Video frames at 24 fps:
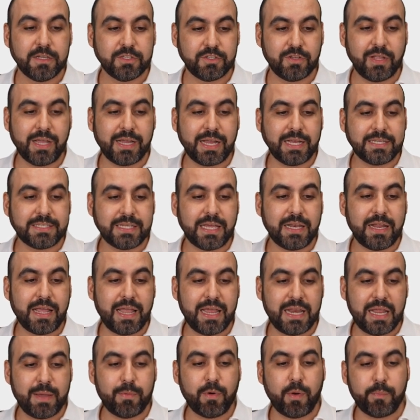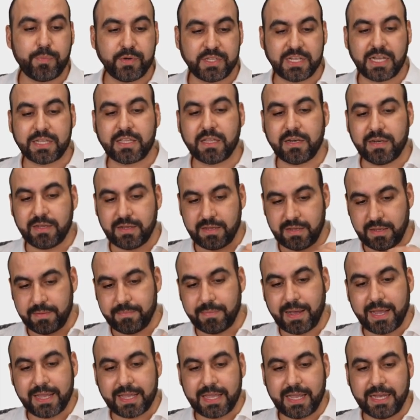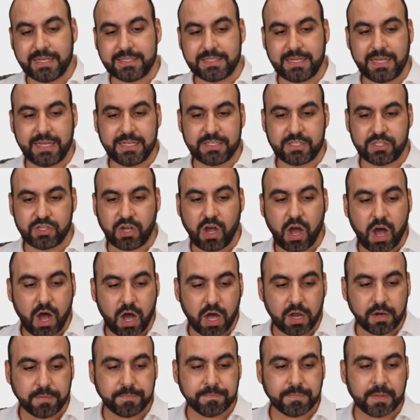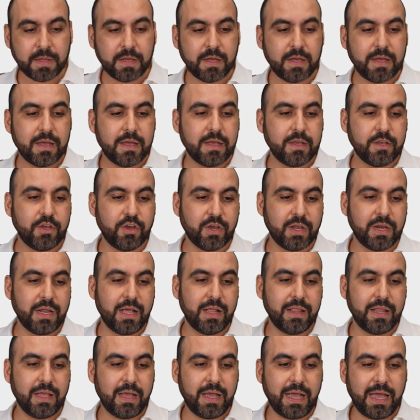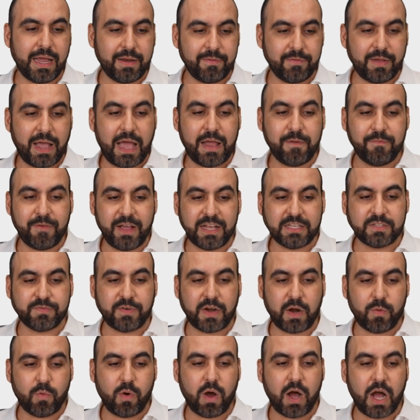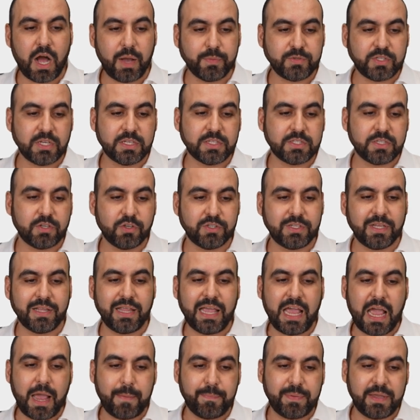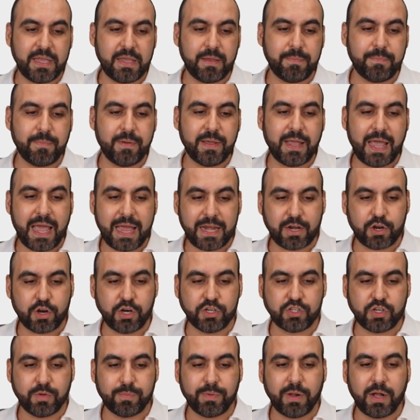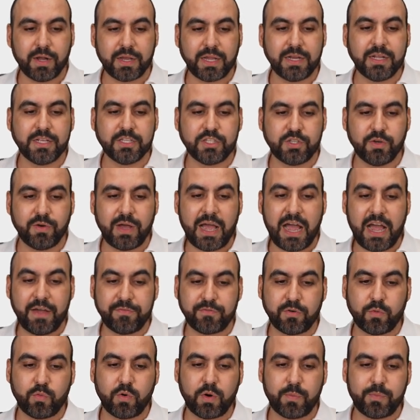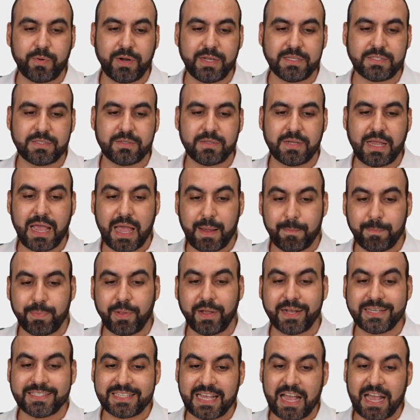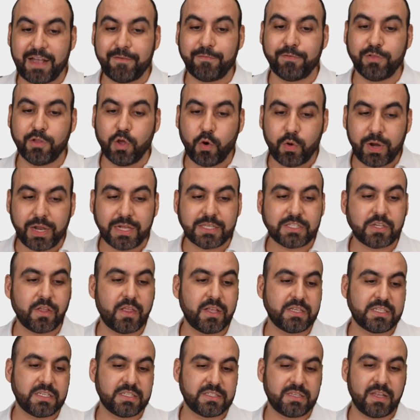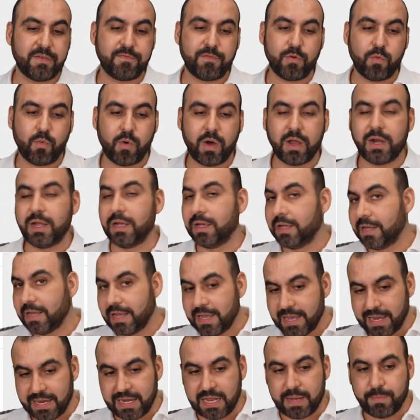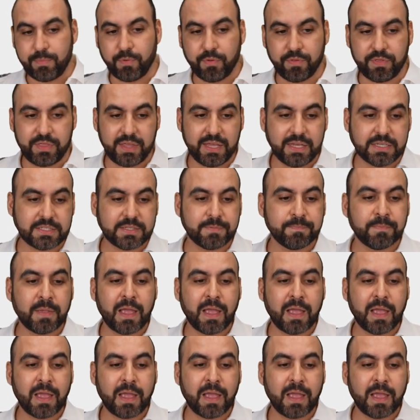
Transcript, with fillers: So like I said, enable and in, in my case, it's on. You can add advanced firewall options, so delay IP and country blocking until after WordPress and plugins have loaded. So this is if you want to enable this.